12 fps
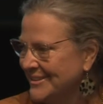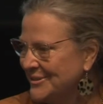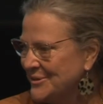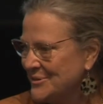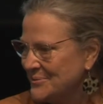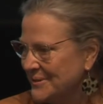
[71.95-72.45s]

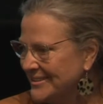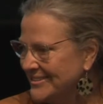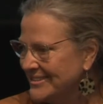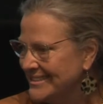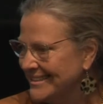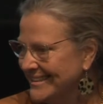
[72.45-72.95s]

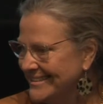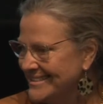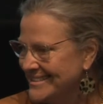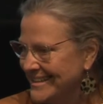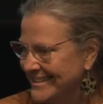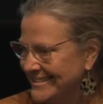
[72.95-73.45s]
careers and
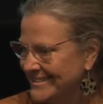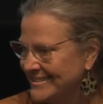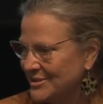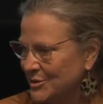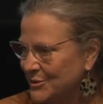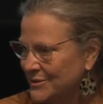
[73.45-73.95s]
insights
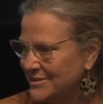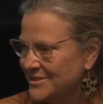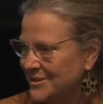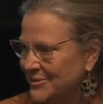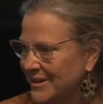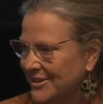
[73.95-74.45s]
towards the
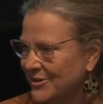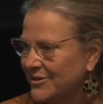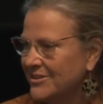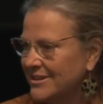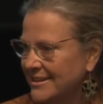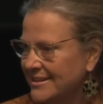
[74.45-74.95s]
greater
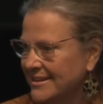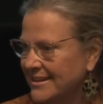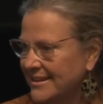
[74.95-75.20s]
good